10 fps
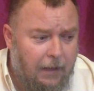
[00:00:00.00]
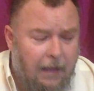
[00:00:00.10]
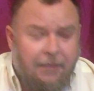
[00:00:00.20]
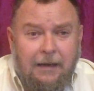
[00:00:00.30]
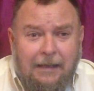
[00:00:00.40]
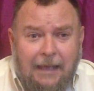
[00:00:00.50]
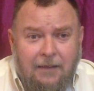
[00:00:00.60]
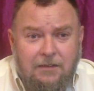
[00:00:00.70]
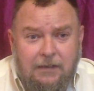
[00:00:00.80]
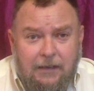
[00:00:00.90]
And then a
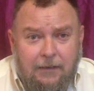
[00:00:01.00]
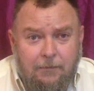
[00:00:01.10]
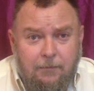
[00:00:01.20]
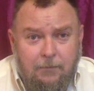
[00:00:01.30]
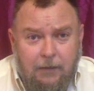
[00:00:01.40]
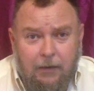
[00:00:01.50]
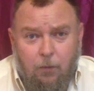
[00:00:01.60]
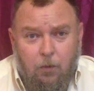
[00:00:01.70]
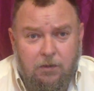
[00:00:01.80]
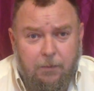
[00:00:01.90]
counselor,
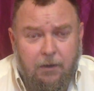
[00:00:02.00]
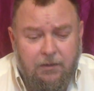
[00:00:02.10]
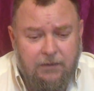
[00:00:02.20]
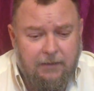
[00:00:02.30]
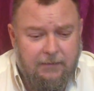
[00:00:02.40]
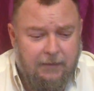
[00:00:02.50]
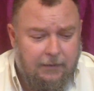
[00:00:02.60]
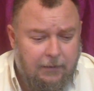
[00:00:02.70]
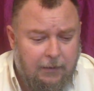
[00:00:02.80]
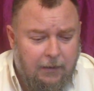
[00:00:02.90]
walks past and it's like,
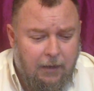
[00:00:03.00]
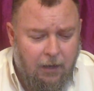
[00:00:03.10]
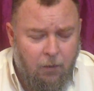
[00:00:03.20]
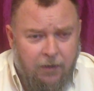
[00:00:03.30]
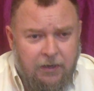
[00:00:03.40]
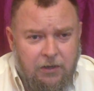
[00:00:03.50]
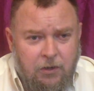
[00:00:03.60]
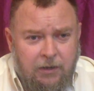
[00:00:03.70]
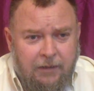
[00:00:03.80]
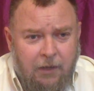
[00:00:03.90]
oh, what are you
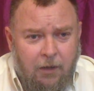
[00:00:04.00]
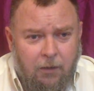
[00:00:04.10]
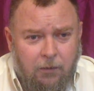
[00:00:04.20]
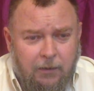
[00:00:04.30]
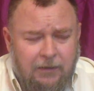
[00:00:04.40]
doing in the hole?